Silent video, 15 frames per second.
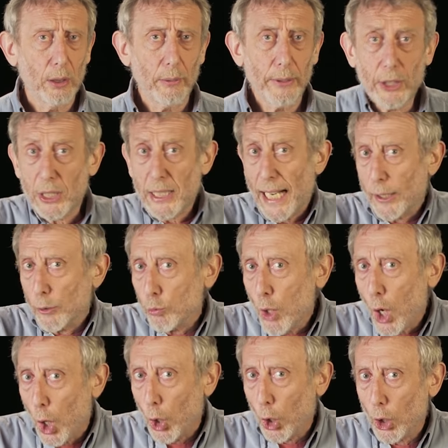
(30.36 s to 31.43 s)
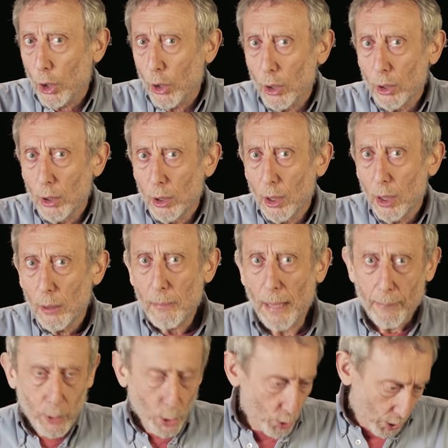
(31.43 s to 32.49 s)
We just had a rock.
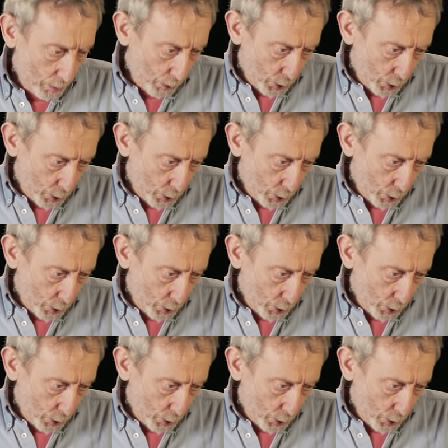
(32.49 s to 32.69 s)
Mum used to